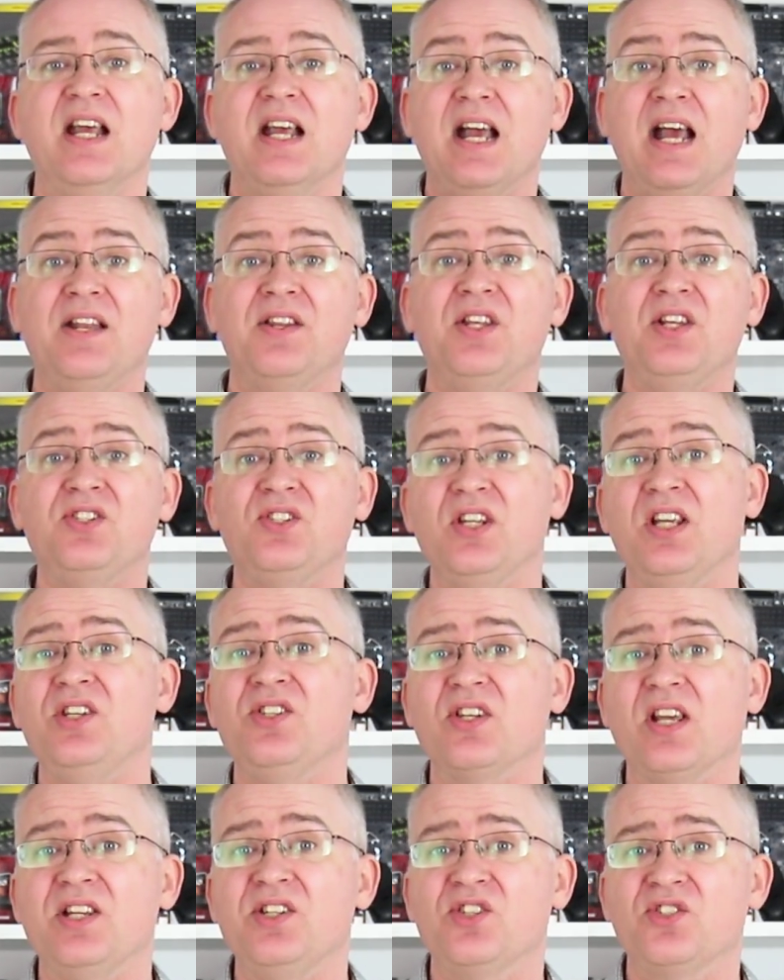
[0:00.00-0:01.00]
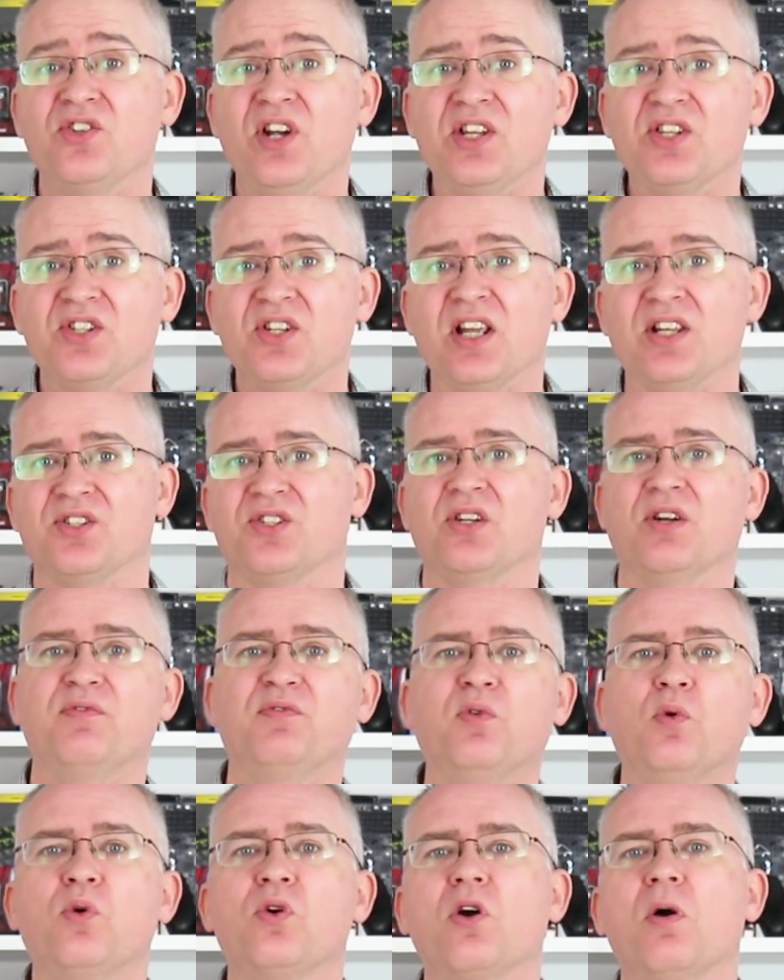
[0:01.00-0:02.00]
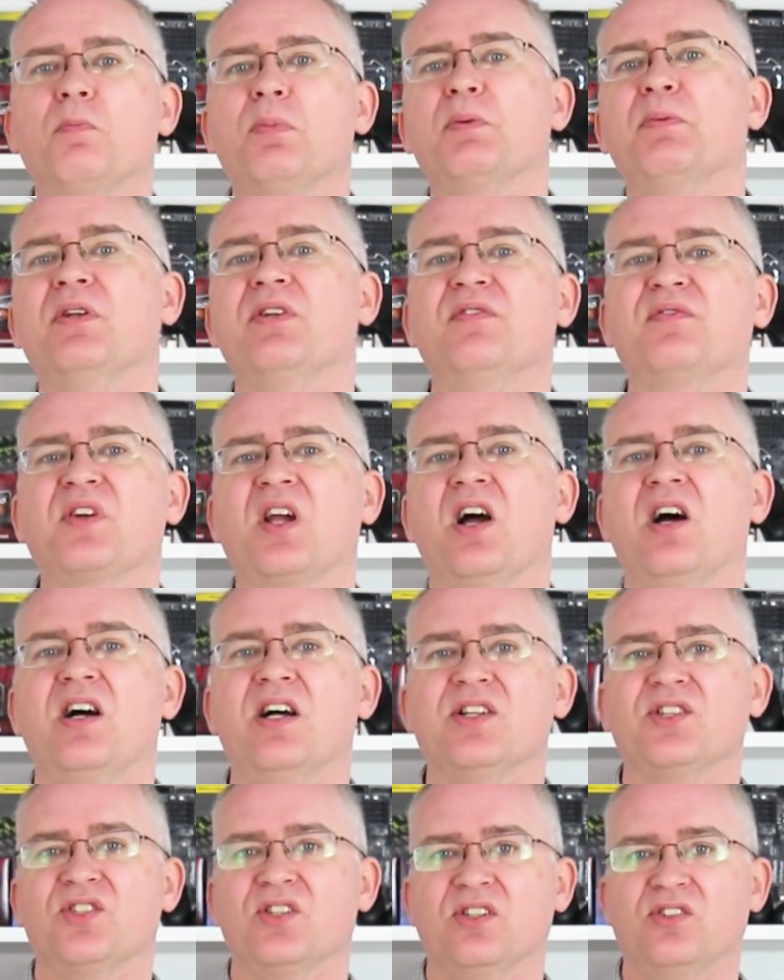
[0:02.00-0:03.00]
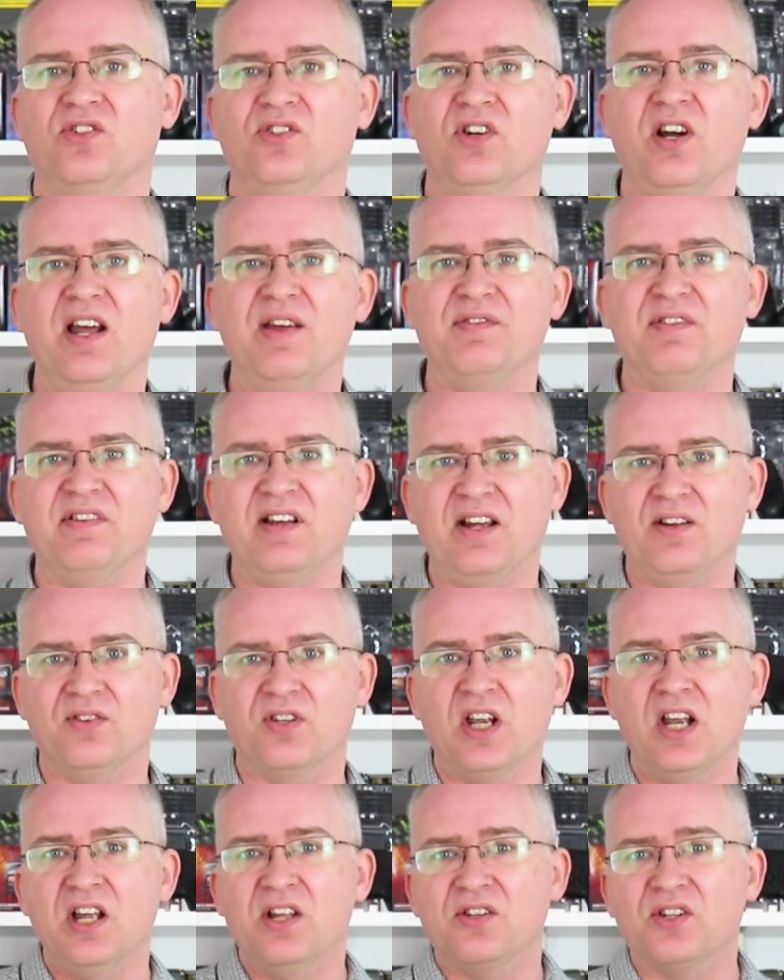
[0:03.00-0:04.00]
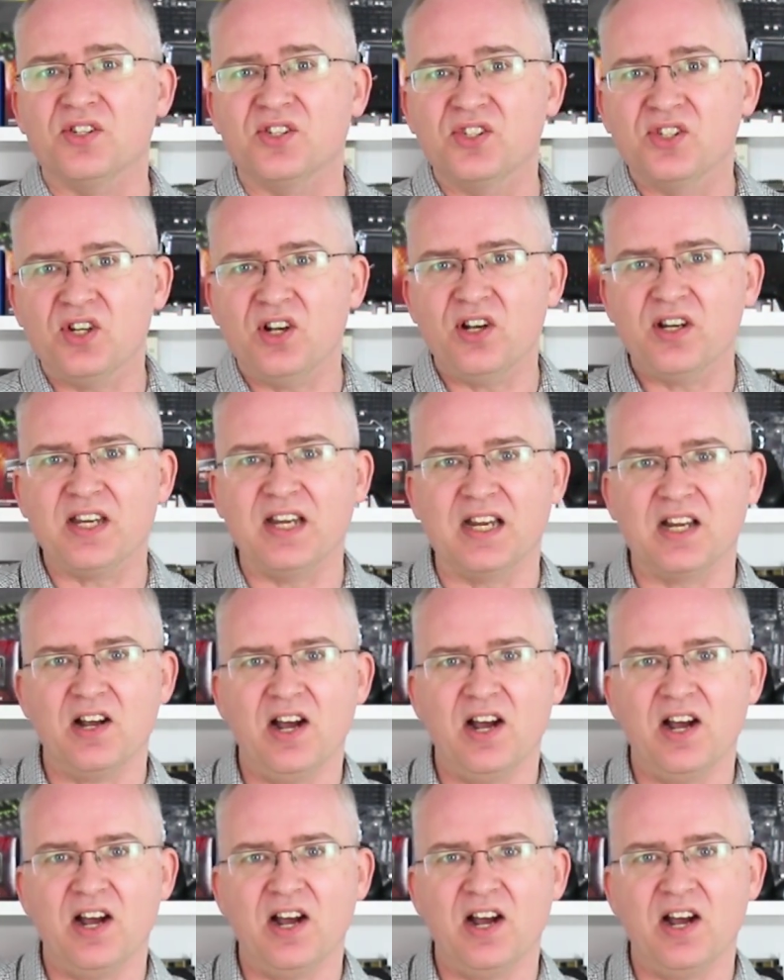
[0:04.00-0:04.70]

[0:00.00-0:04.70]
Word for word: And this is a stress test, a full complement of cars that drive around the circuit